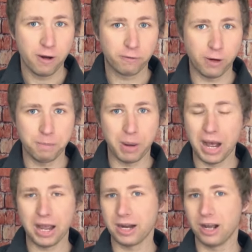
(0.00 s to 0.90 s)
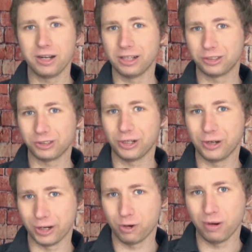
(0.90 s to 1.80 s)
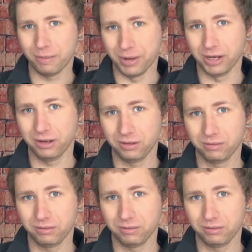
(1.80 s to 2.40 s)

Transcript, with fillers: from buying unnecessary equipment.